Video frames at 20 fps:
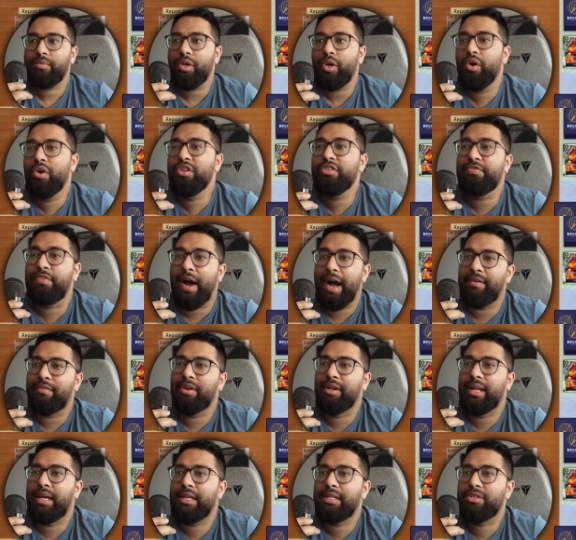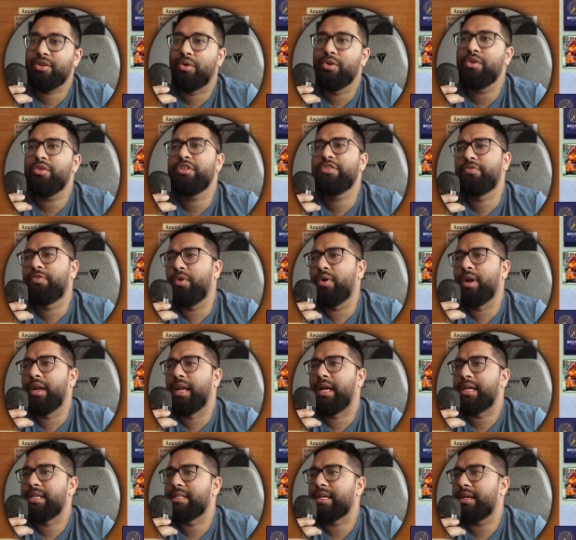Oh, it's five or less. Oh, no, it's four or
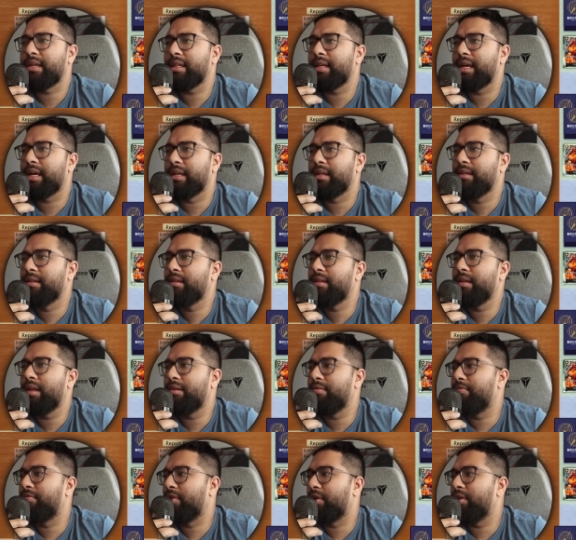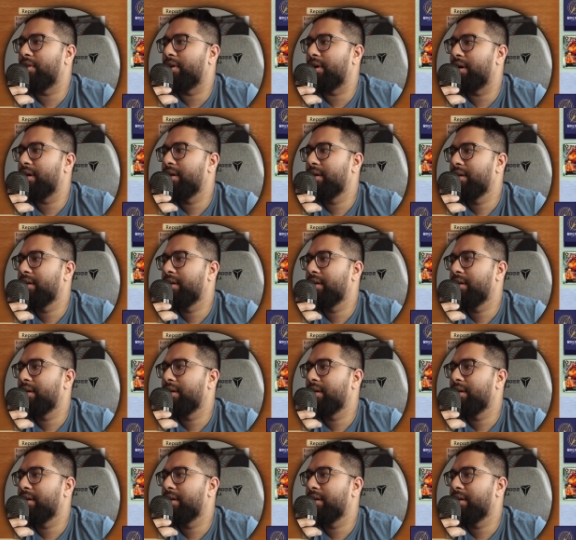less. How do they get it further?